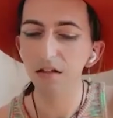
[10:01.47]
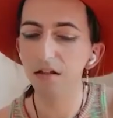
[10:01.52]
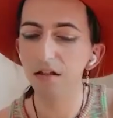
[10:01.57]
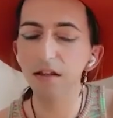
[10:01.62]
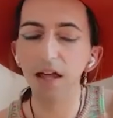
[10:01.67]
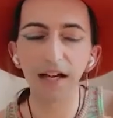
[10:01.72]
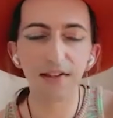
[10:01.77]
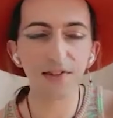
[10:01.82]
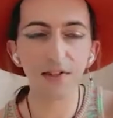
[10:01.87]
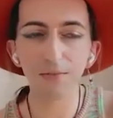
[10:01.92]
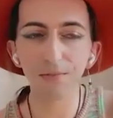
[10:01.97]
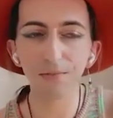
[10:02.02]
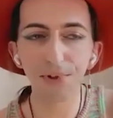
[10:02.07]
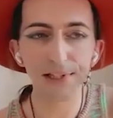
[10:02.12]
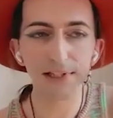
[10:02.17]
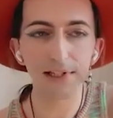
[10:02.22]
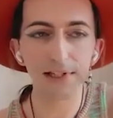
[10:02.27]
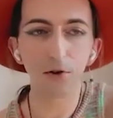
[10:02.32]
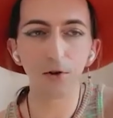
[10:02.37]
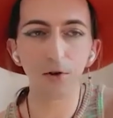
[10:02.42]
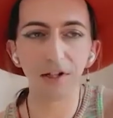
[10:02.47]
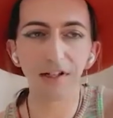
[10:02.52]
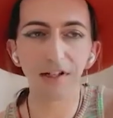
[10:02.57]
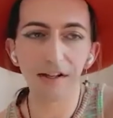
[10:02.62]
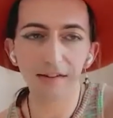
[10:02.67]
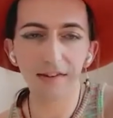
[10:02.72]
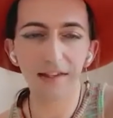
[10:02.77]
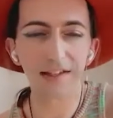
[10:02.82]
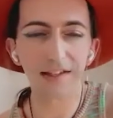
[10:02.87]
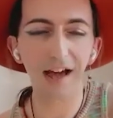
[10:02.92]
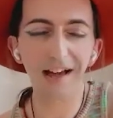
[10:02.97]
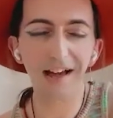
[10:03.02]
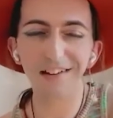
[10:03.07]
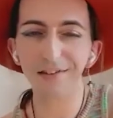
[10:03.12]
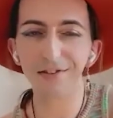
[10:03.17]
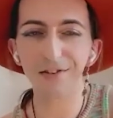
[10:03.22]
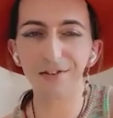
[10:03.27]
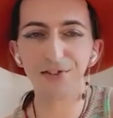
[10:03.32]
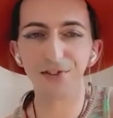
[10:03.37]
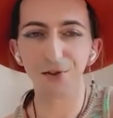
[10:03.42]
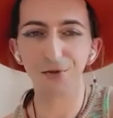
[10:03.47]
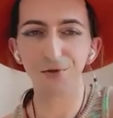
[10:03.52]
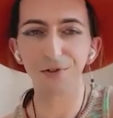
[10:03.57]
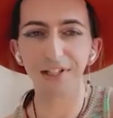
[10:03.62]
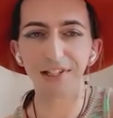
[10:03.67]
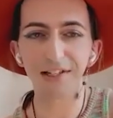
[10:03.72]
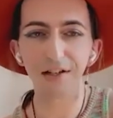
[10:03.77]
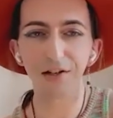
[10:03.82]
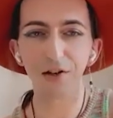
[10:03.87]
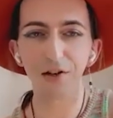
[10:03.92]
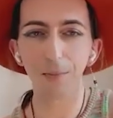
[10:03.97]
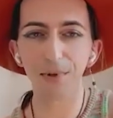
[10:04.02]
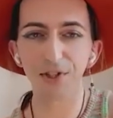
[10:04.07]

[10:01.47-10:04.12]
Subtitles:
that's completely cool. And I think hackathons are really good